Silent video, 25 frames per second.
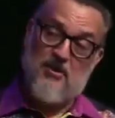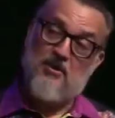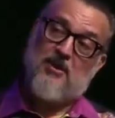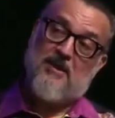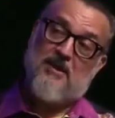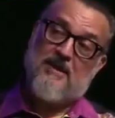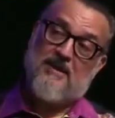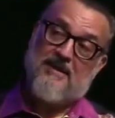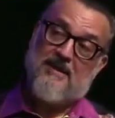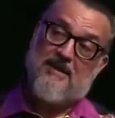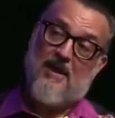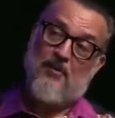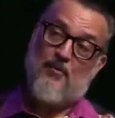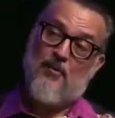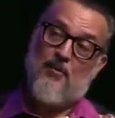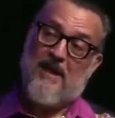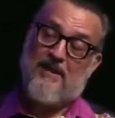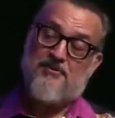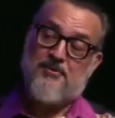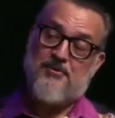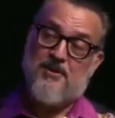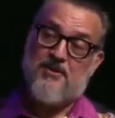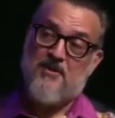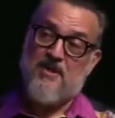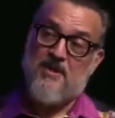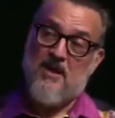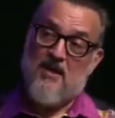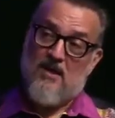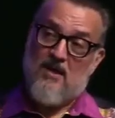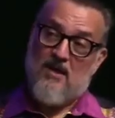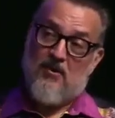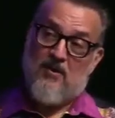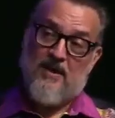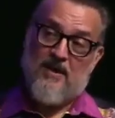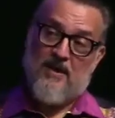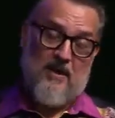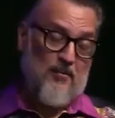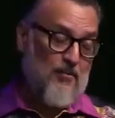You look at that waitress
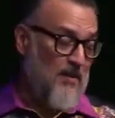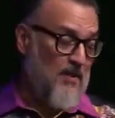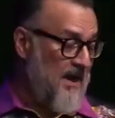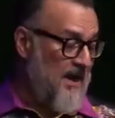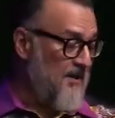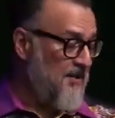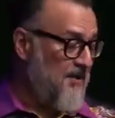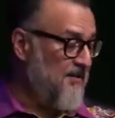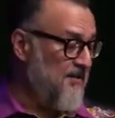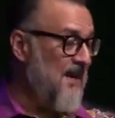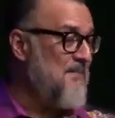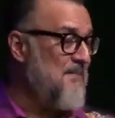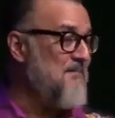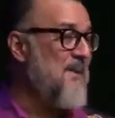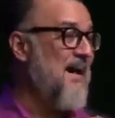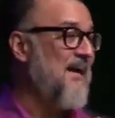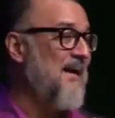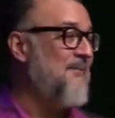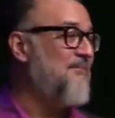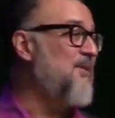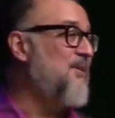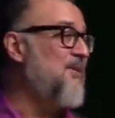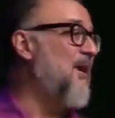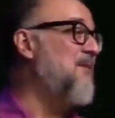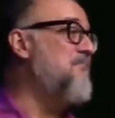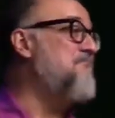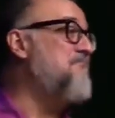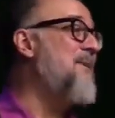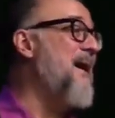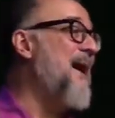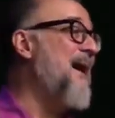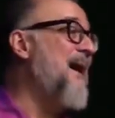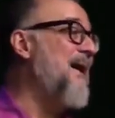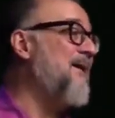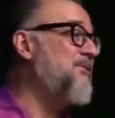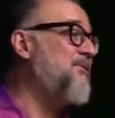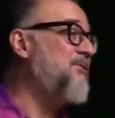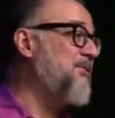or that waiter, they might have done
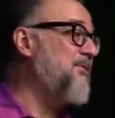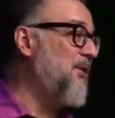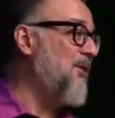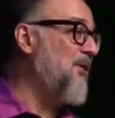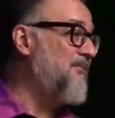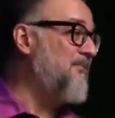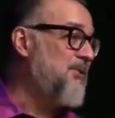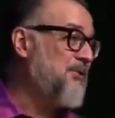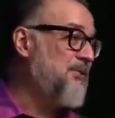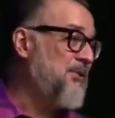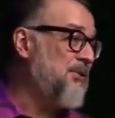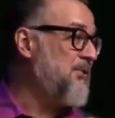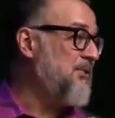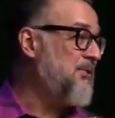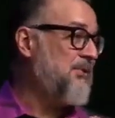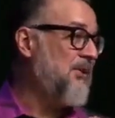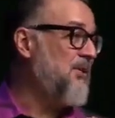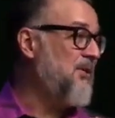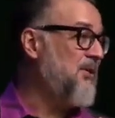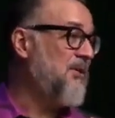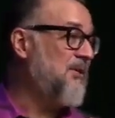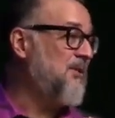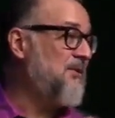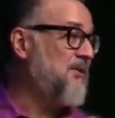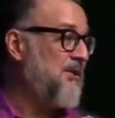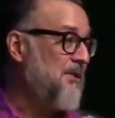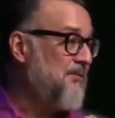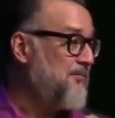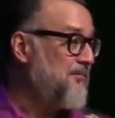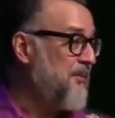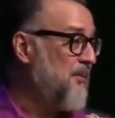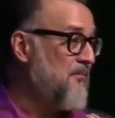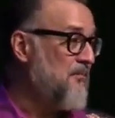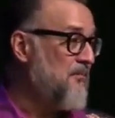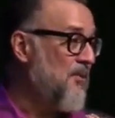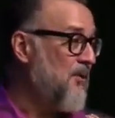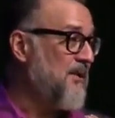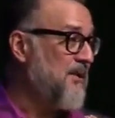bad service. You're still going to tip
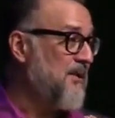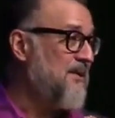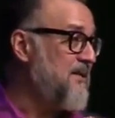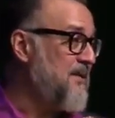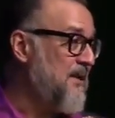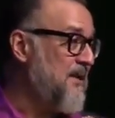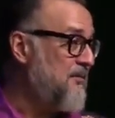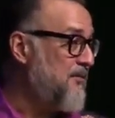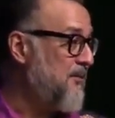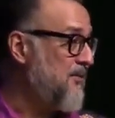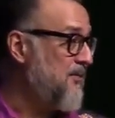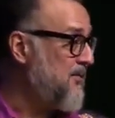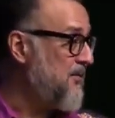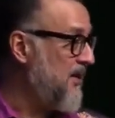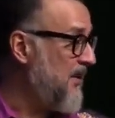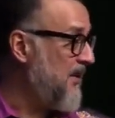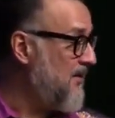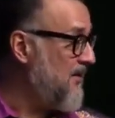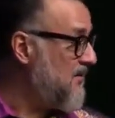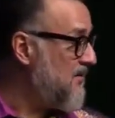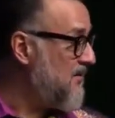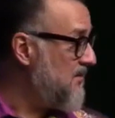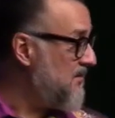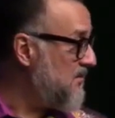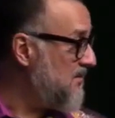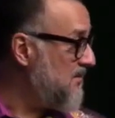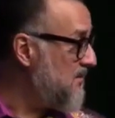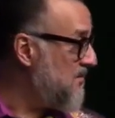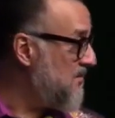them more than 10%.